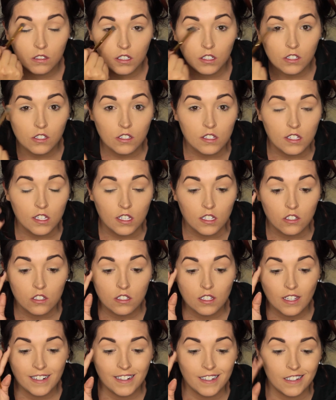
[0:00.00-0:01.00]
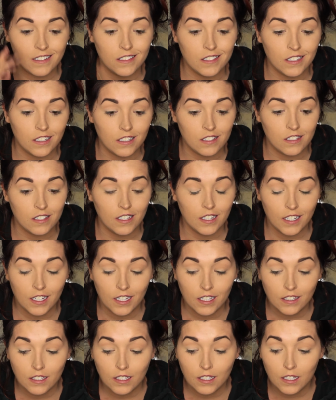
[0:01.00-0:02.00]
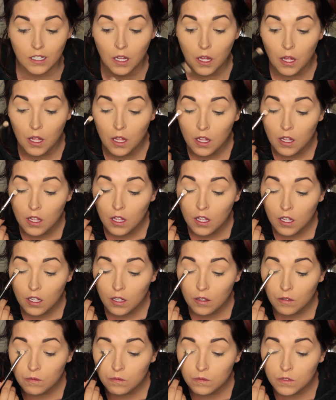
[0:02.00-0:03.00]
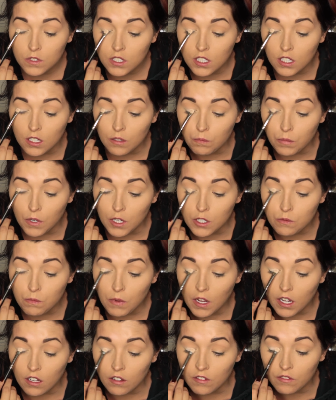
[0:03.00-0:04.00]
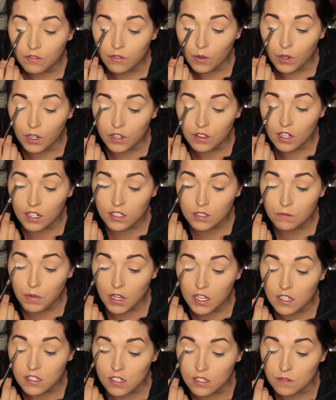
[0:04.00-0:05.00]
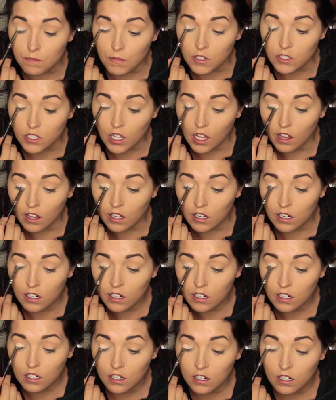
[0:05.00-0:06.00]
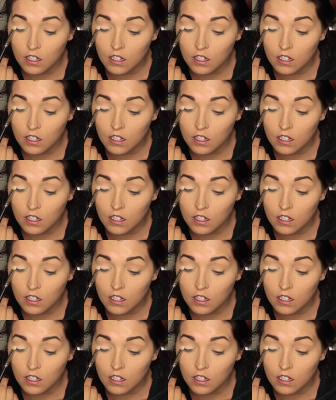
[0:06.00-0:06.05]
You can see it just kind of adds like a slight highlight. Just gonna brush back and forth, not deposit as much color.